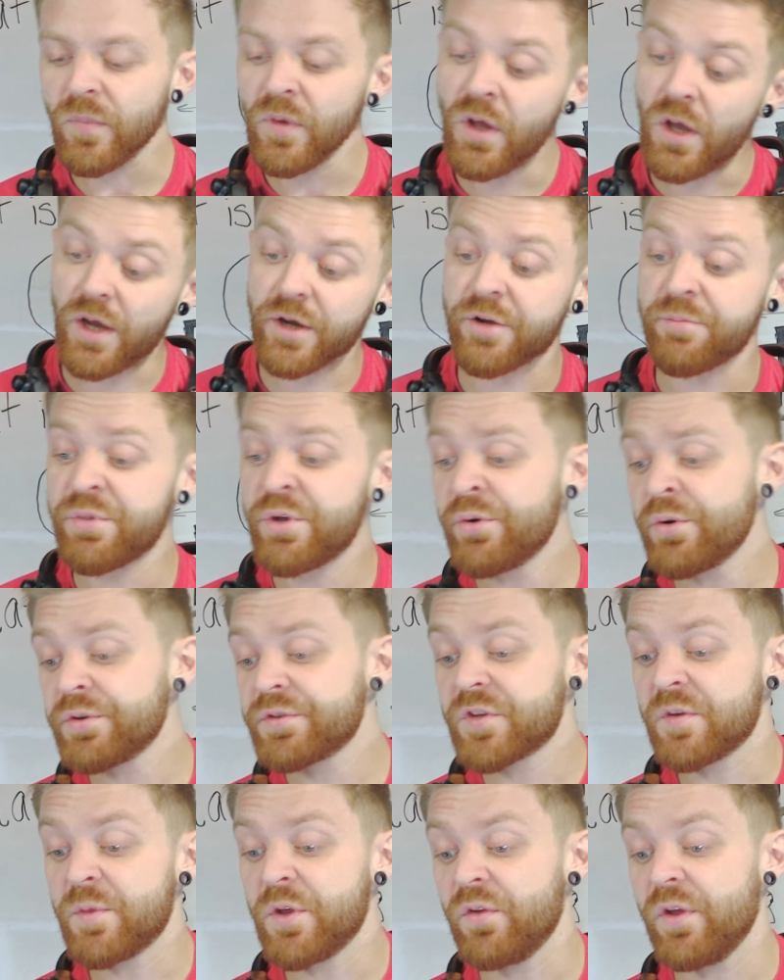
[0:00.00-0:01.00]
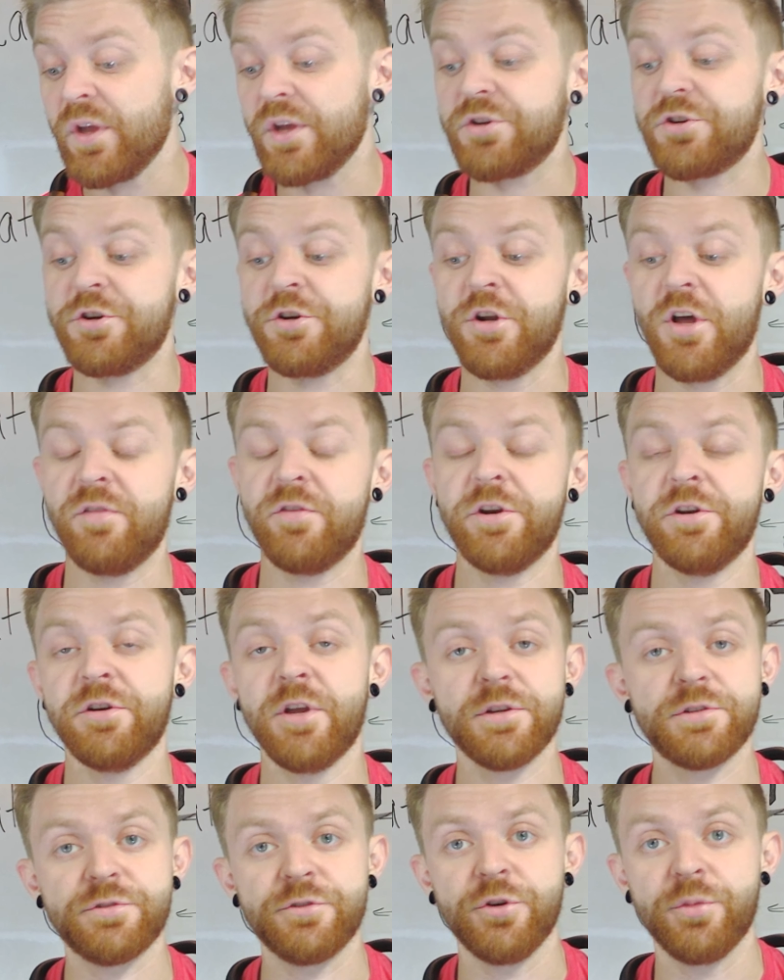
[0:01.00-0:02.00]
A computer simulation of an
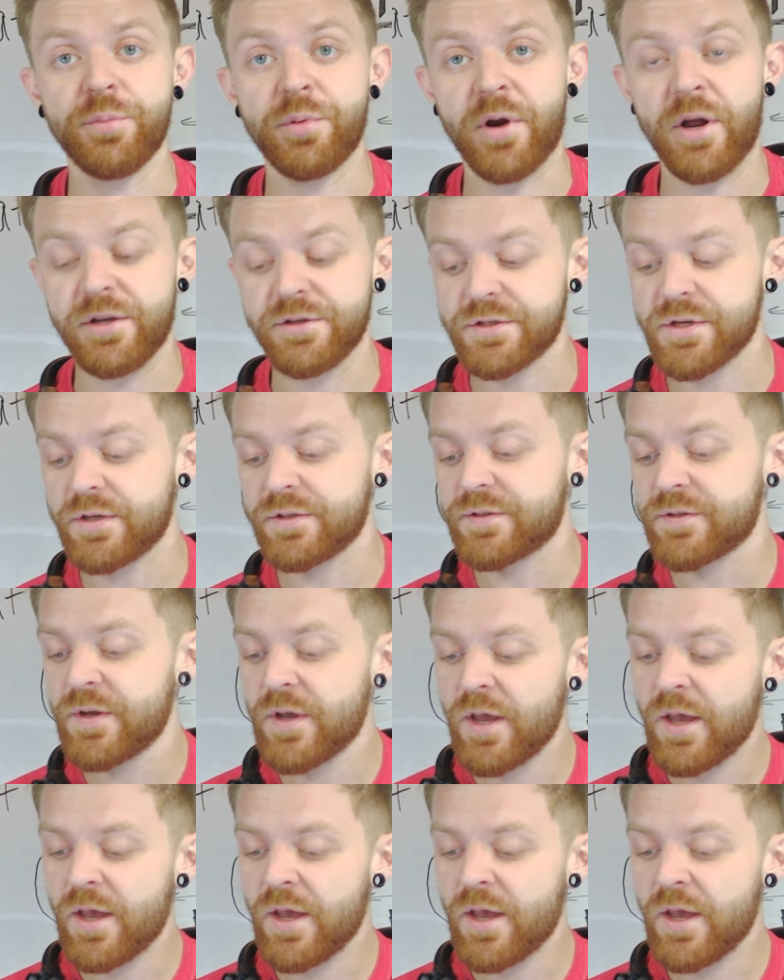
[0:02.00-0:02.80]
industrial process.